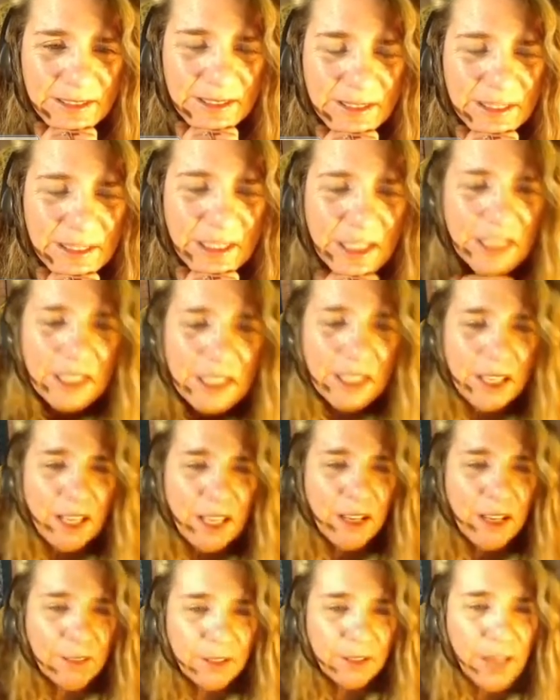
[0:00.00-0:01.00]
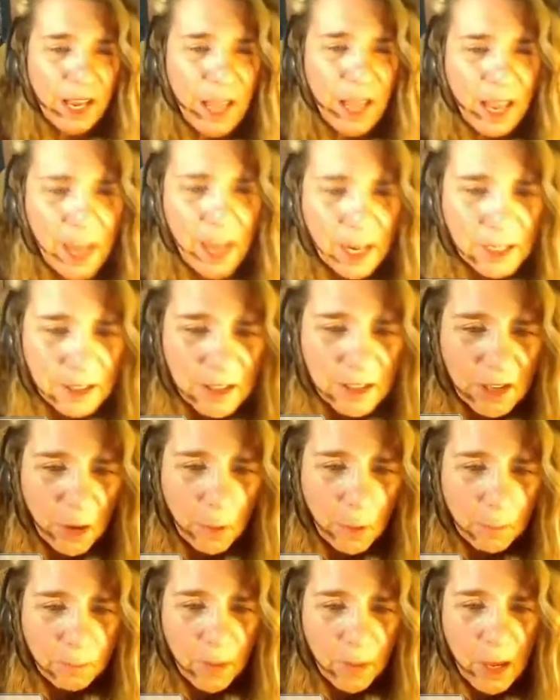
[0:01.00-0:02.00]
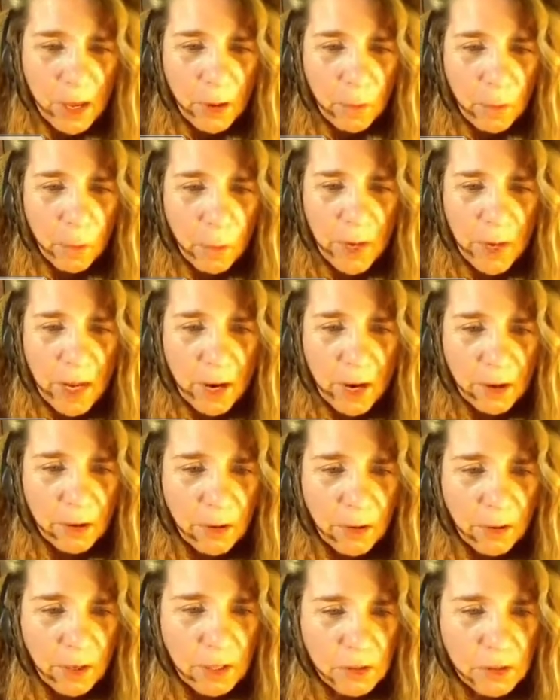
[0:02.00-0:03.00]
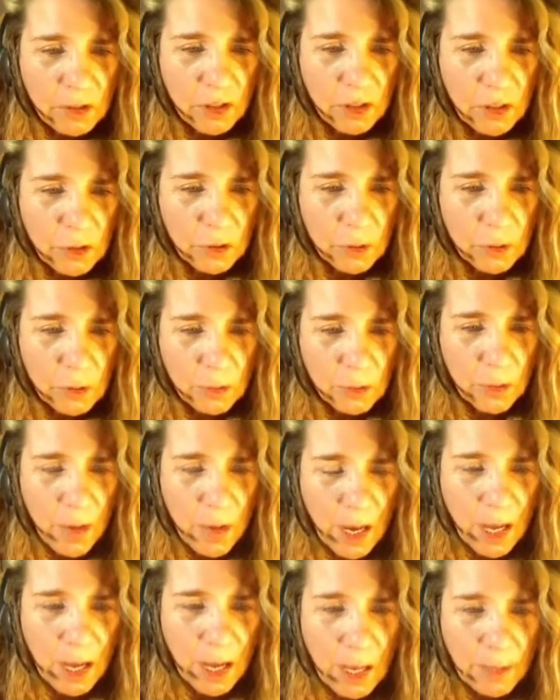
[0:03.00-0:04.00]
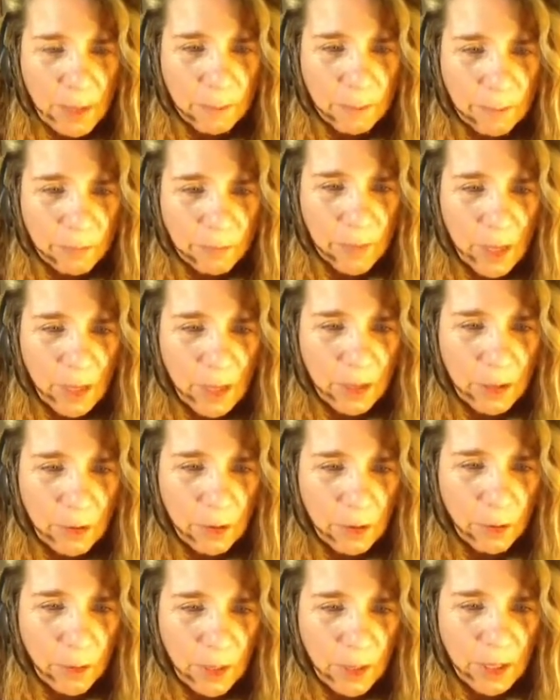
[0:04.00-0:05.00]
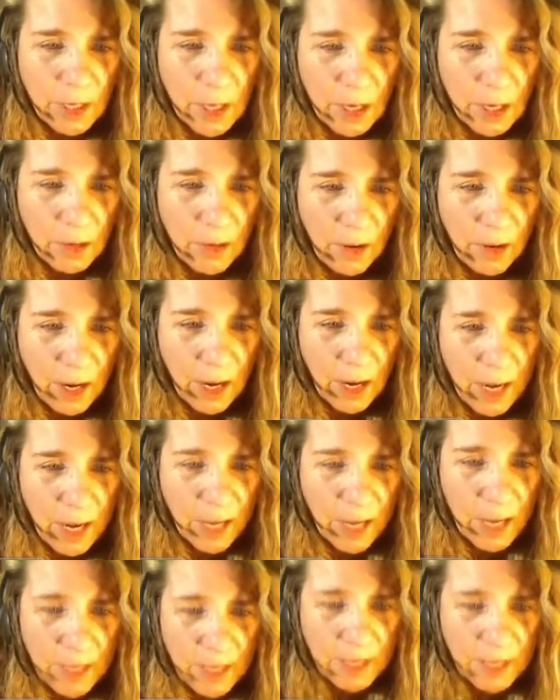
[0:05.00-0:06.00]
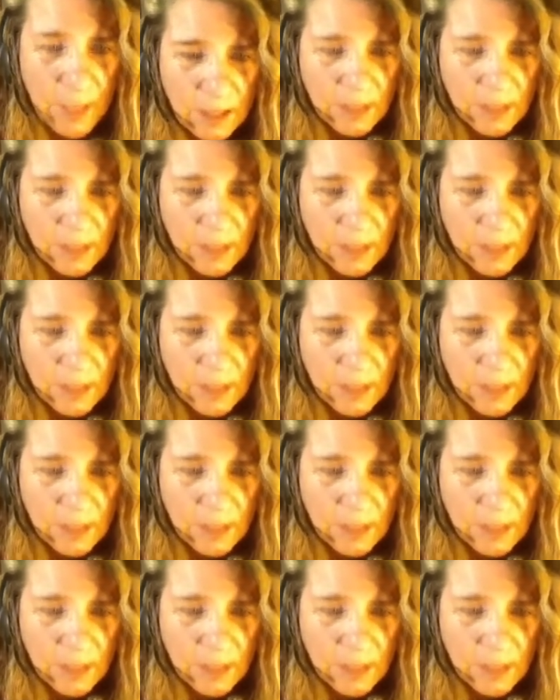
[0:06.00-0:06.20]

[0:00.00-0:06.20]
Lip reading: All right, so we are going to go in here and